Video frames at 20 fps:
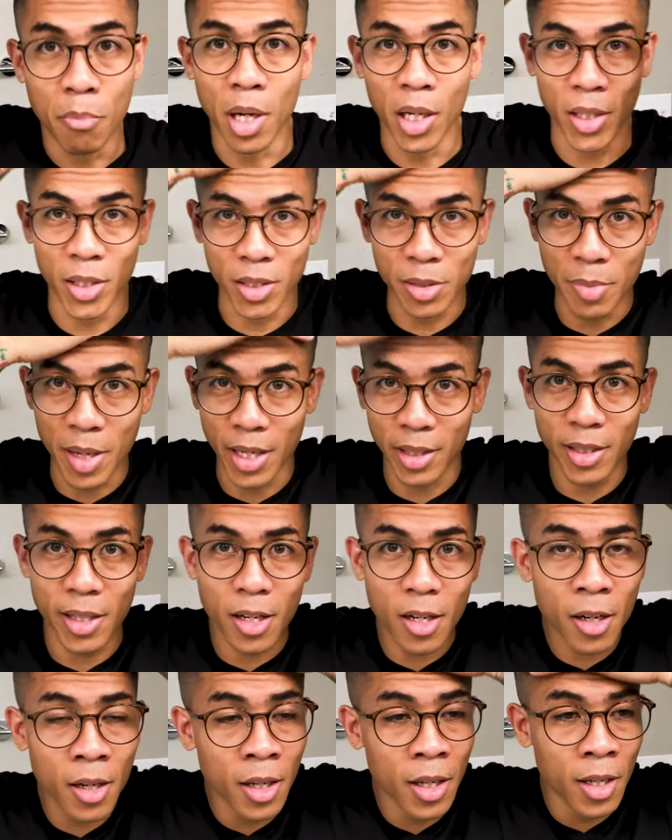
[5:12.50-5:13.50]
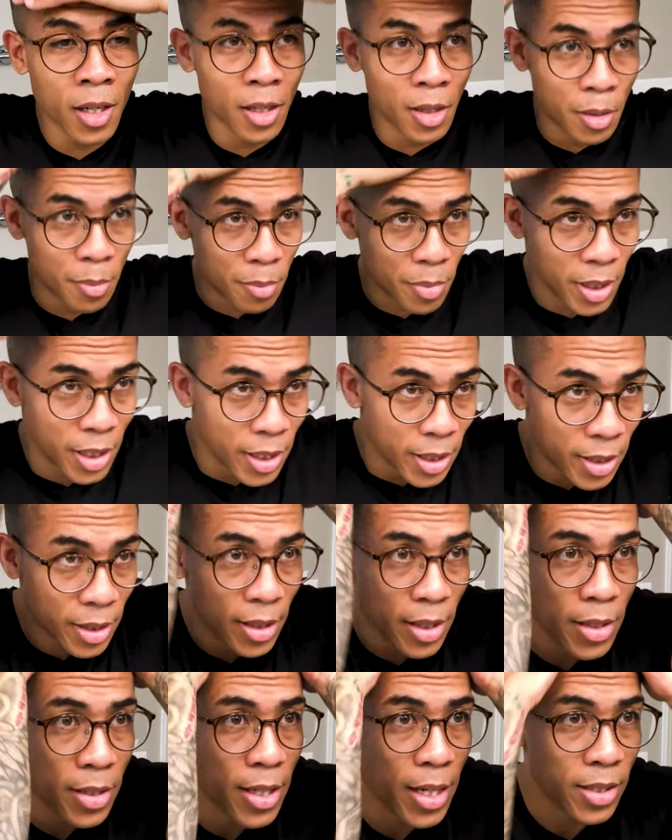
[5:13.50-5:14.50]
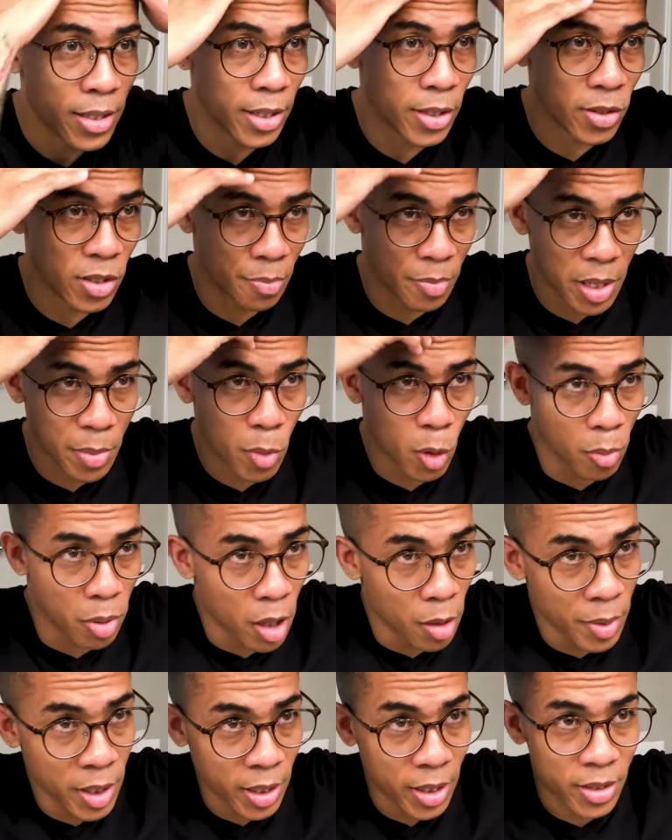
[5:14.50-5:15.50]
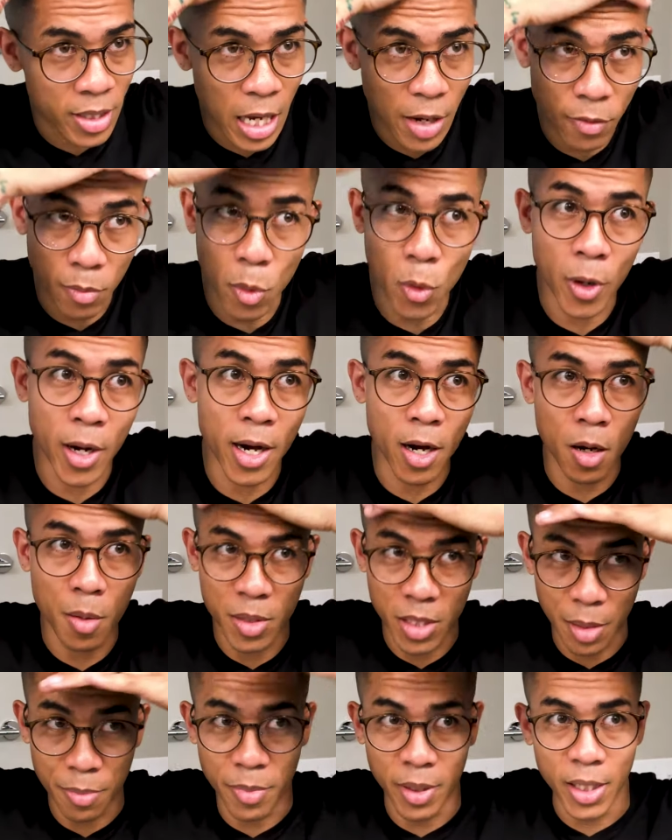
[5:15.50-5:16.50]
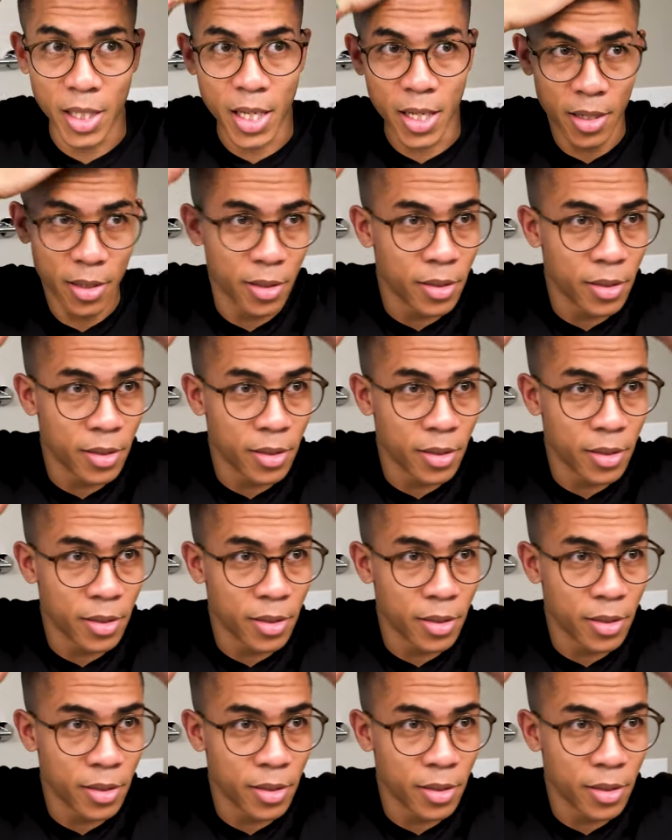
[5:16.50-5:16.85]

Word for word: bald back there. But these days I use a bit more pomade because I have more hair on top of my head.